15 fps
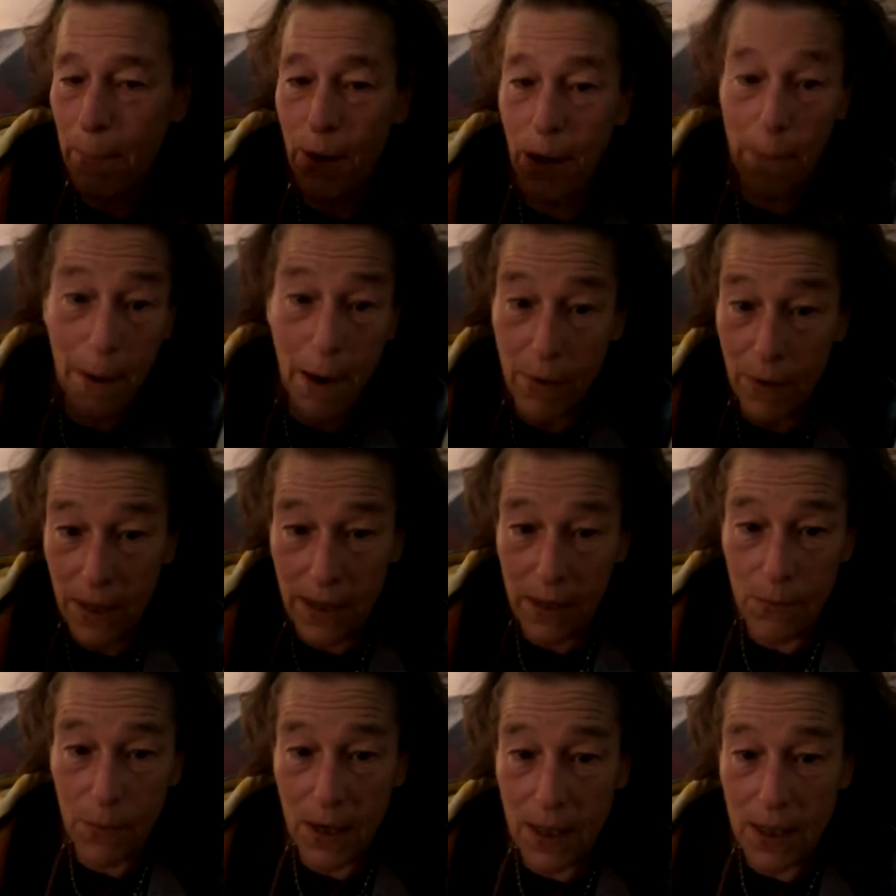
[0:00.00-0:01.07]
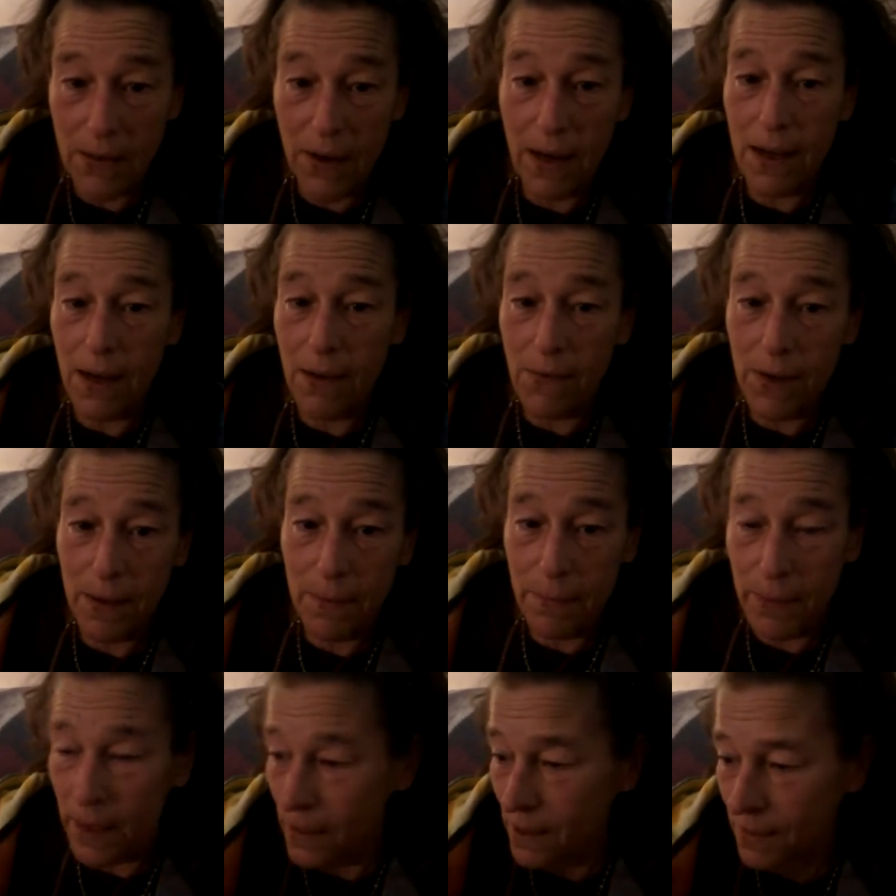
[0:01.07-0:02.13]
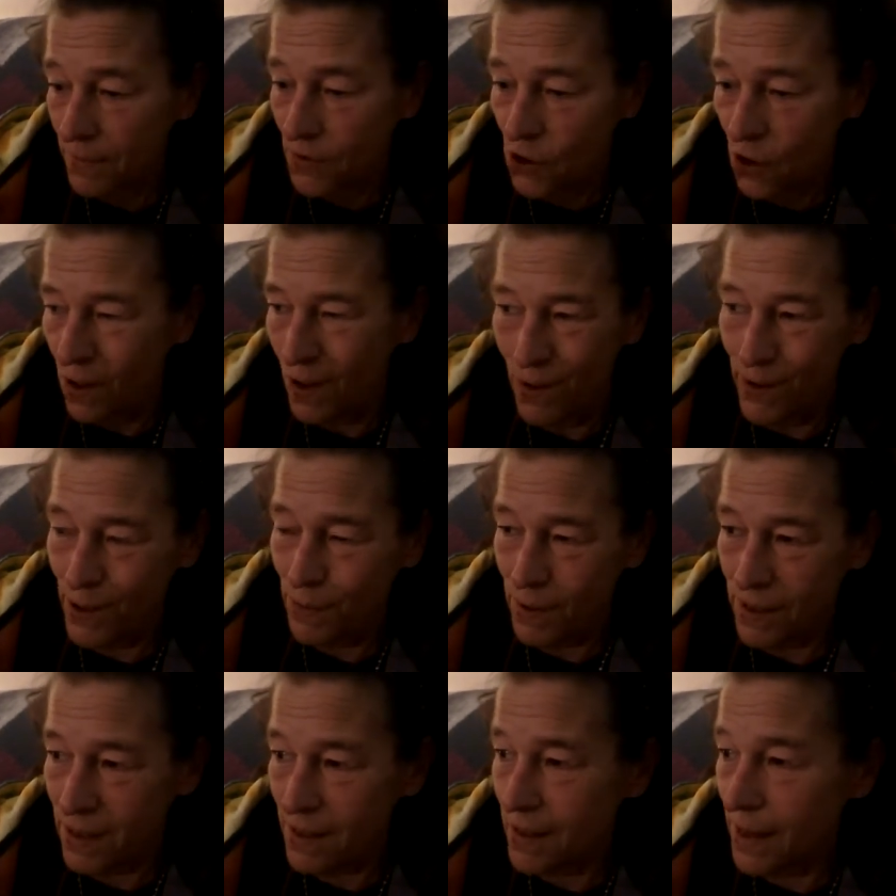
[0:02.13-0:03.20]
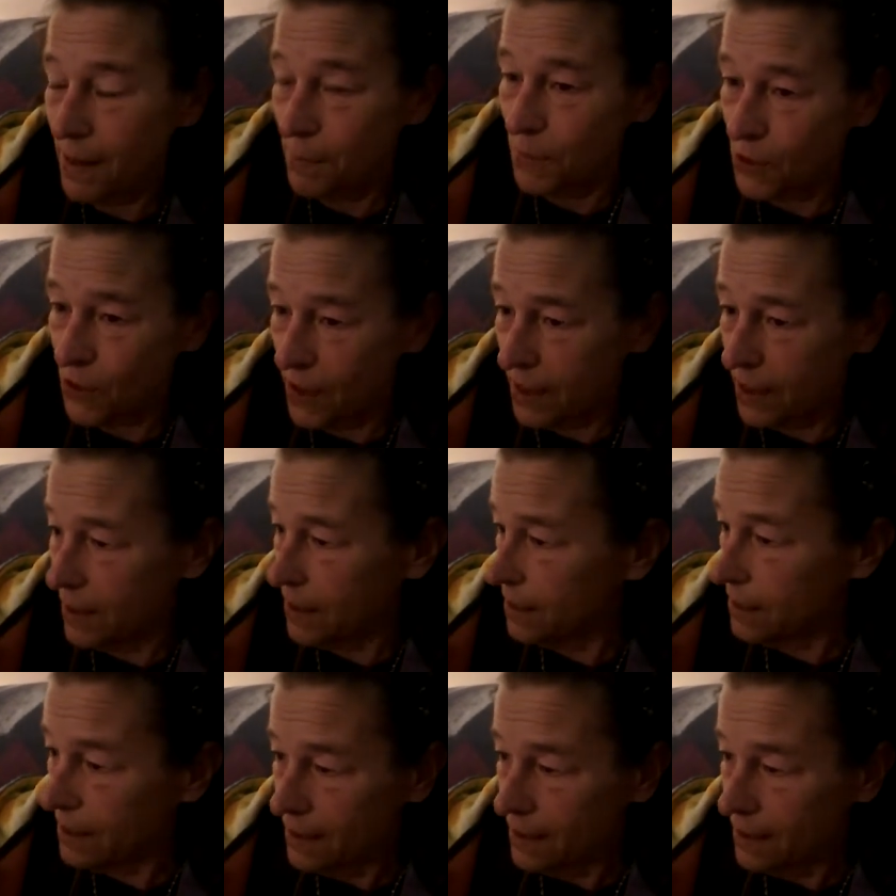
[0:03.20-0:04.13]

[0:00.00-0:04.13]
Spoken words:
put up. I really didn't want to do any of it, but Joel always wants a damn tree.